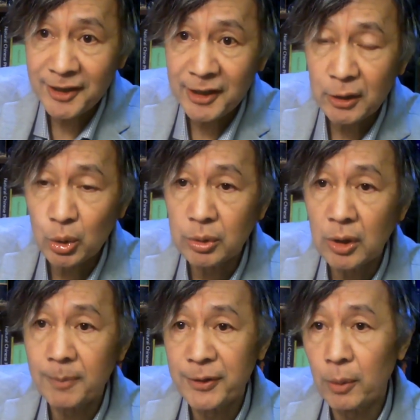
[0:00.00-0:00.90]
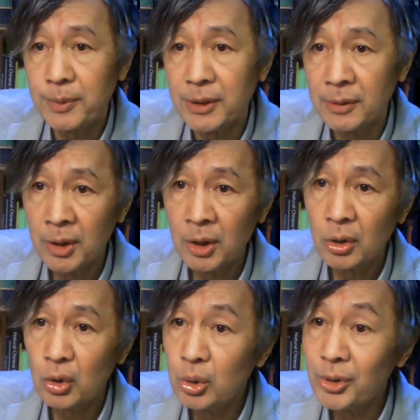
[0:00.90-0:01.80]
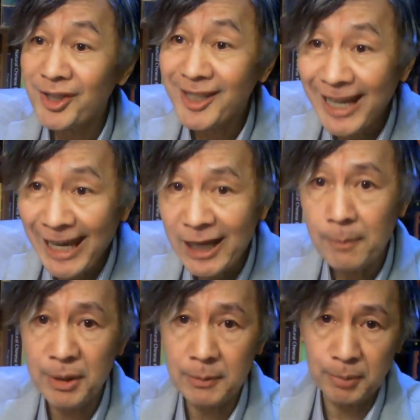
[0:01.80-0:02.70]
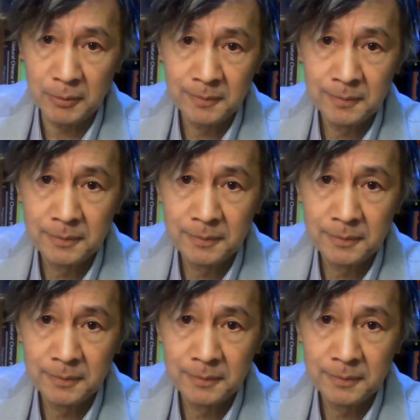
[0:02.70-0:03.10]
CO2 absorption to scare people.